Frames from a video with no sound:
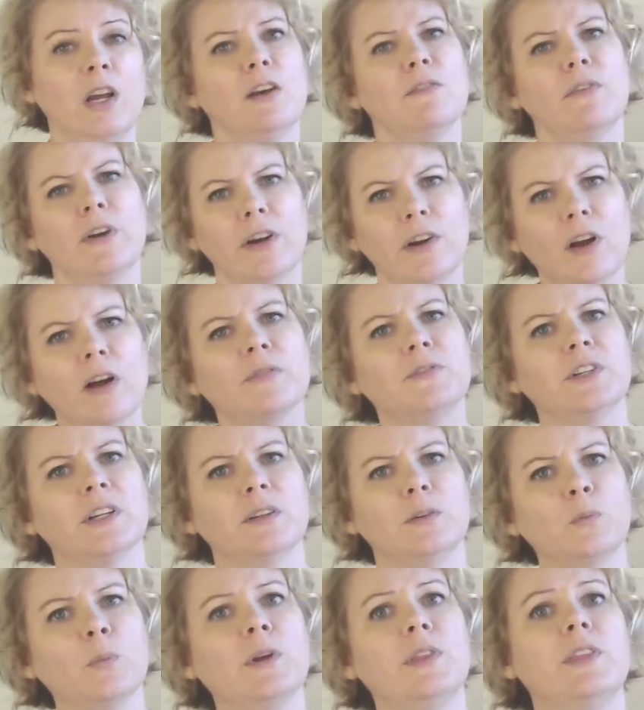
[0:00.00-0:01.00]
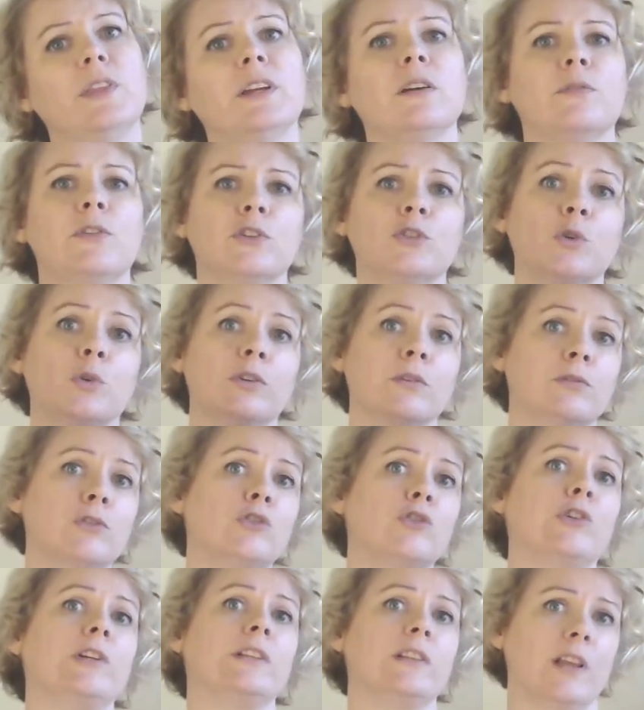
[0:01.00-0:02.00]
Very often, we think of the sort of
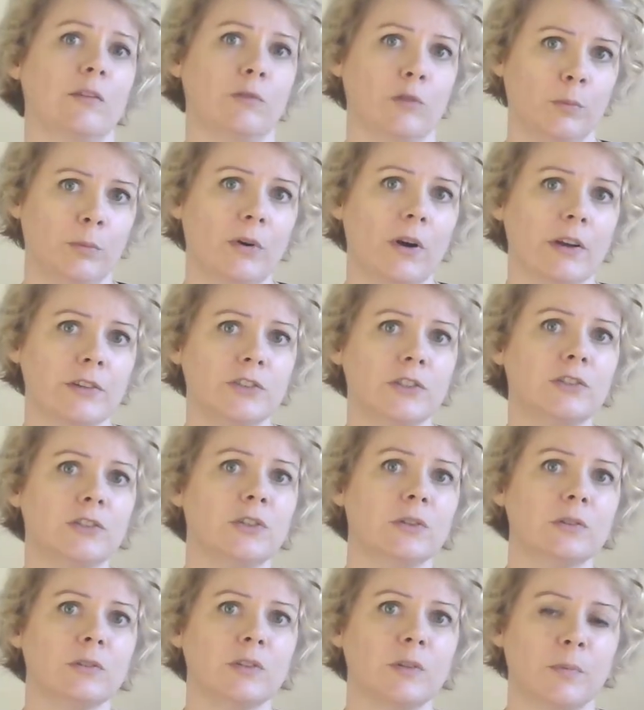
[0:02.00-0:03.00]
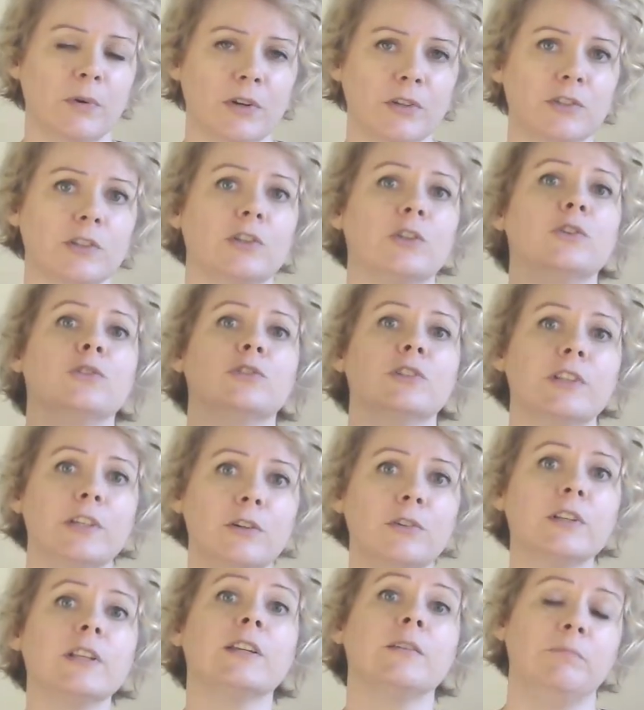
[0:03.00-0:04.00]
street-level prostitute, the person who's
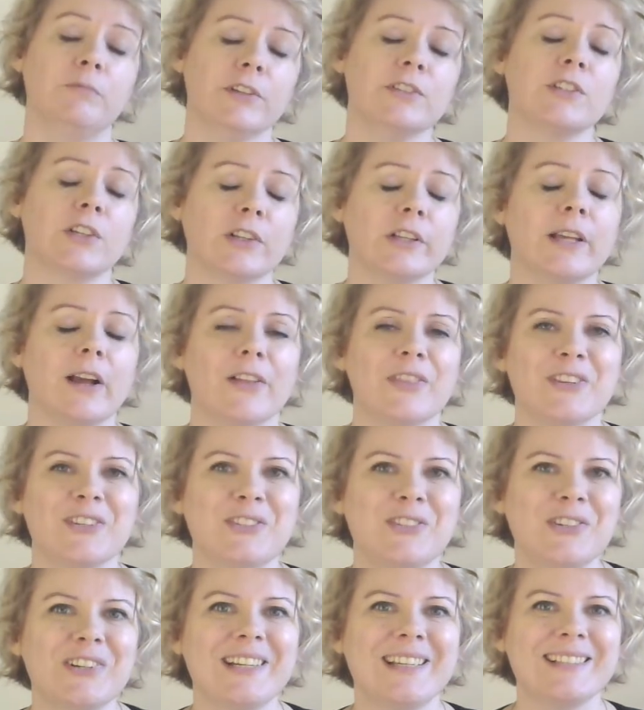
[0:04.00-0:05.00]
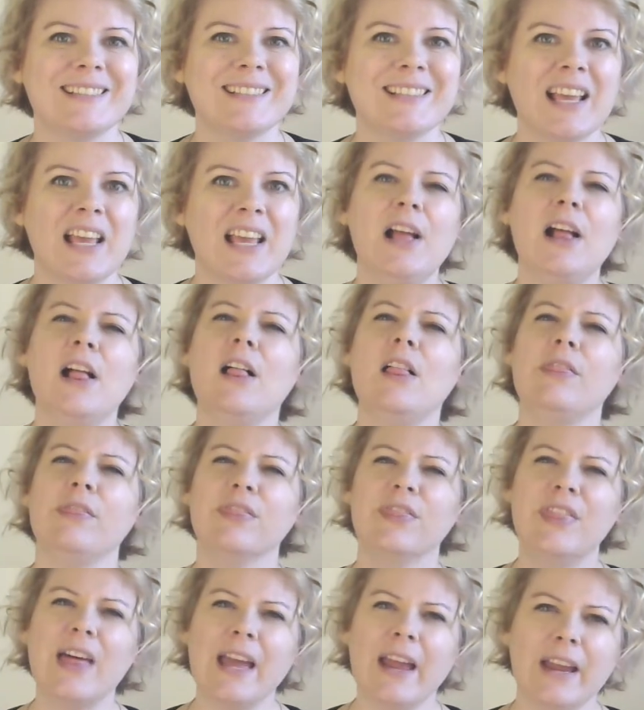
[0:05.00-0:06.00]
literally physically on the streets.
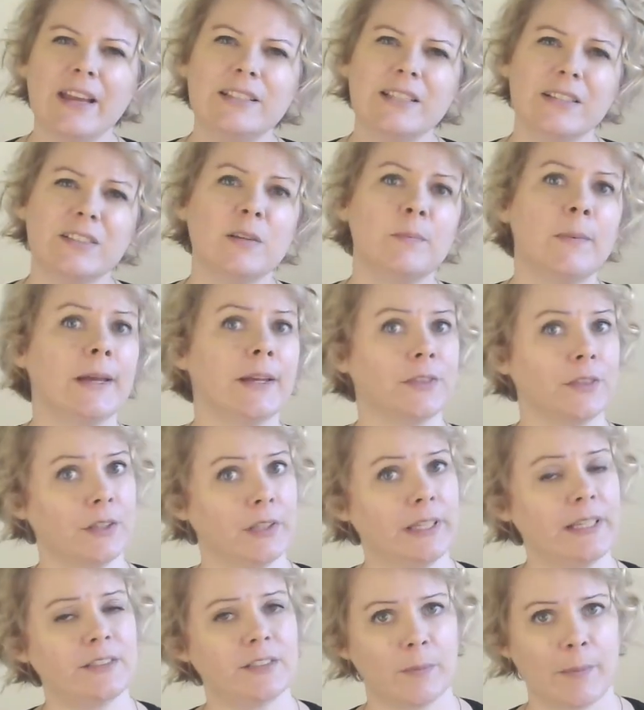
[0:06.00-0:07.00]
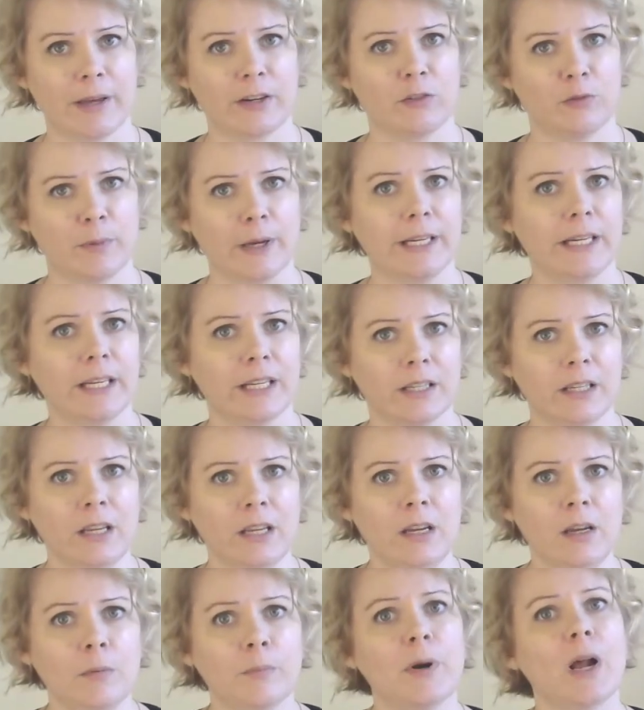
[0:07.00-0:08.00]
They tend to make the least amount of money,
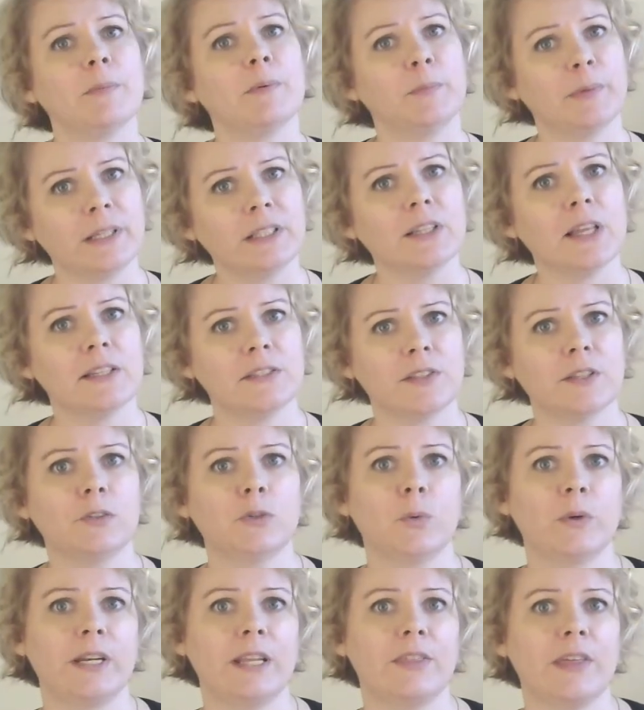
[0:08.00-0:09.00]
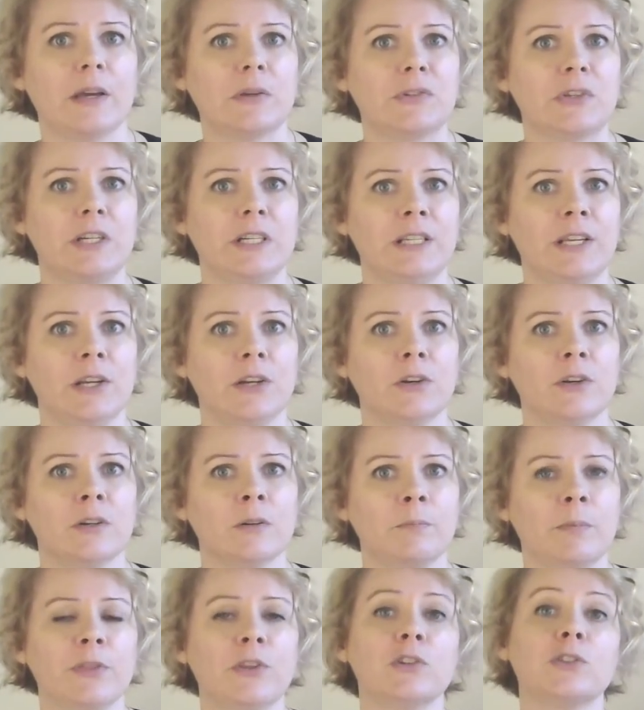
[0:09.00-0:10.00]
probably less than $20,000 a year,
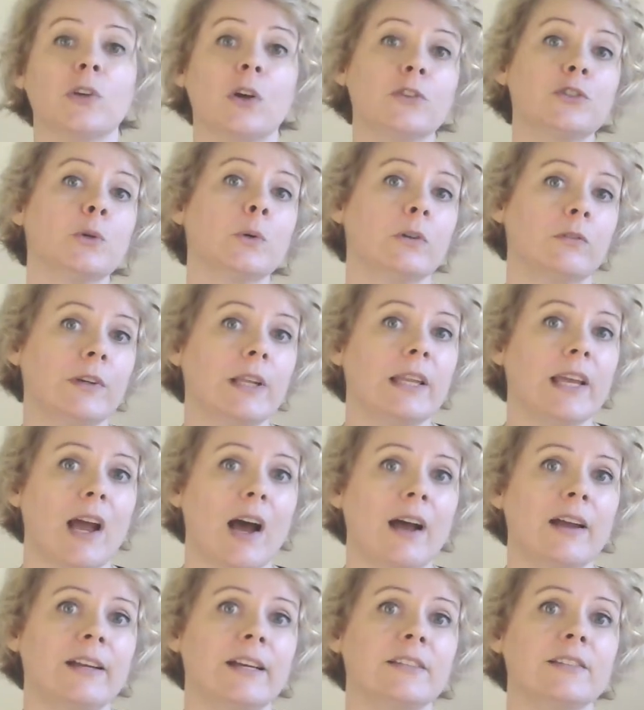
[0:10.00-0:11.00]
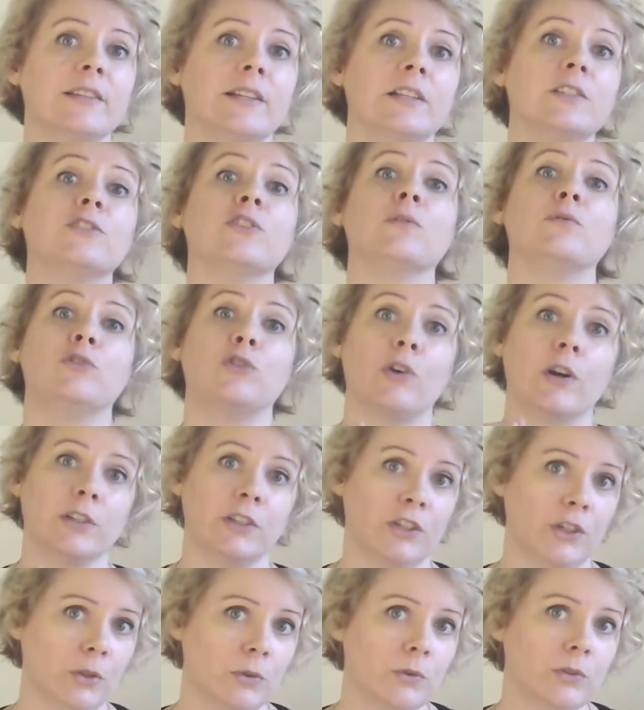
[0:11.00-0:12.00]
but there's also a really high incidence of drug
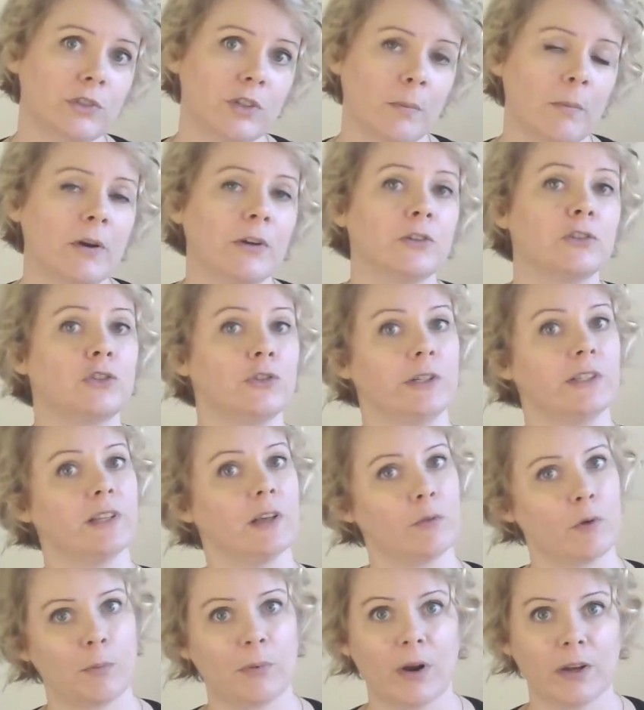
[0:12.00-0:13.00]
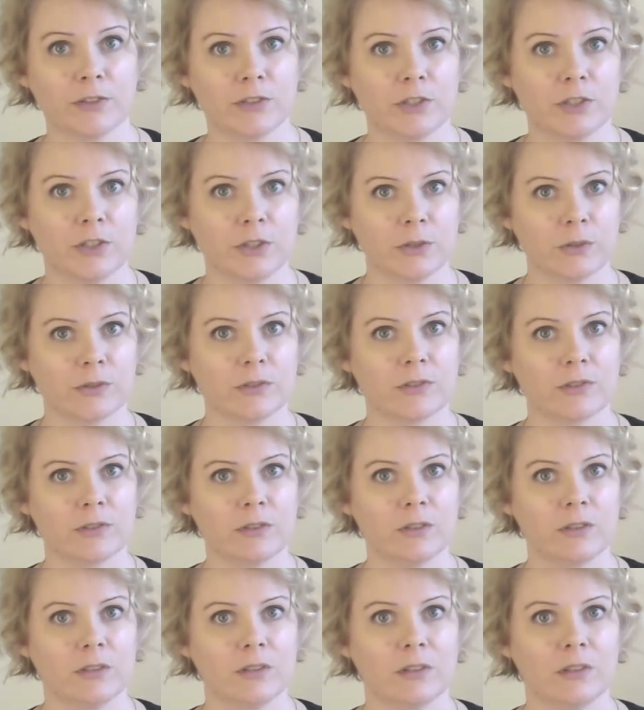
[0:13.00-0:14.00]
use among street-level prostitutes.
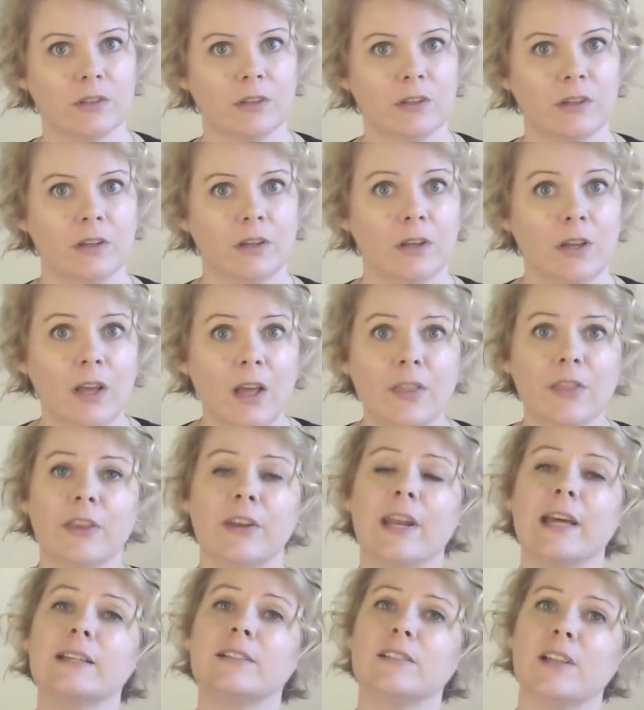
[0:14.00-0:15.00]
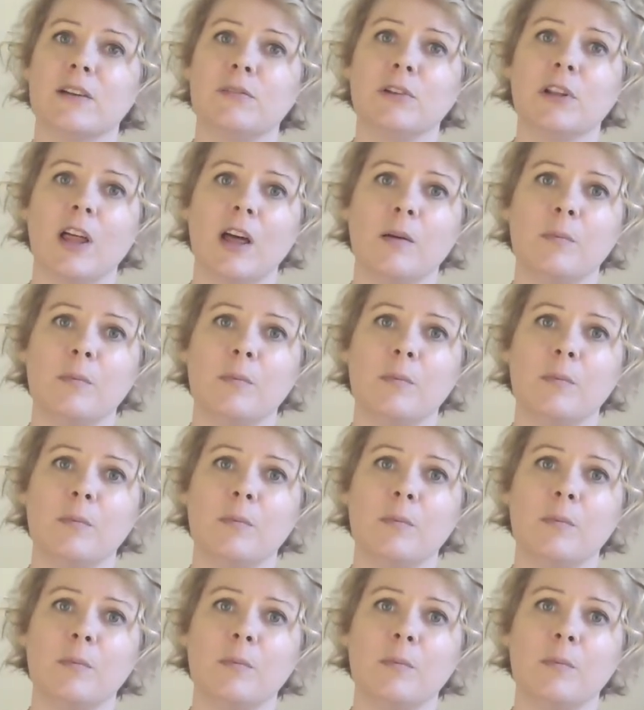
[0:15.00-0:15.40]
The next level up